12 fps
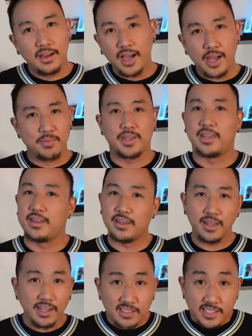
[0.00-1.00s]
I mean,
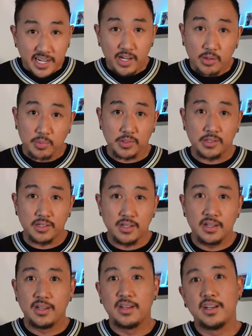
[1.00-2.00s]
it looks terrible.
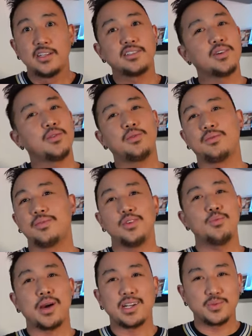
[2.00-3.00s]
So
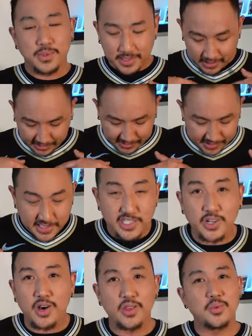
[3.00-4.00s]
you might as well just stitch
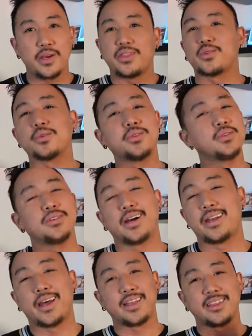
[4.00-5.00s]
it all the way through,
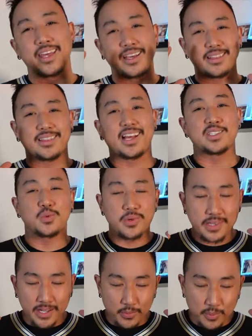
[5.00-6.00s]
and I think that's
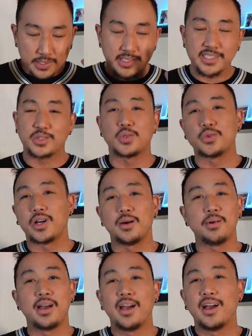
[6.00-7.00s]
where they really screwed
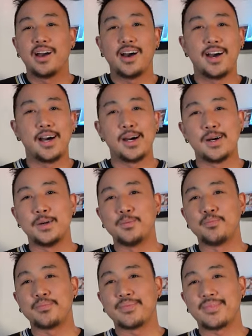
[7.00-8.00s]
up.
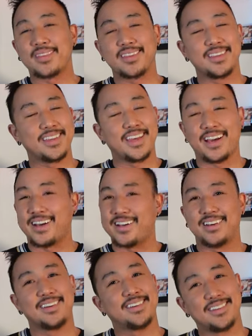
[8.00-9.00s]
Yeah,
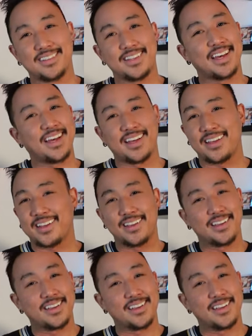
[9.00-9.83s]
that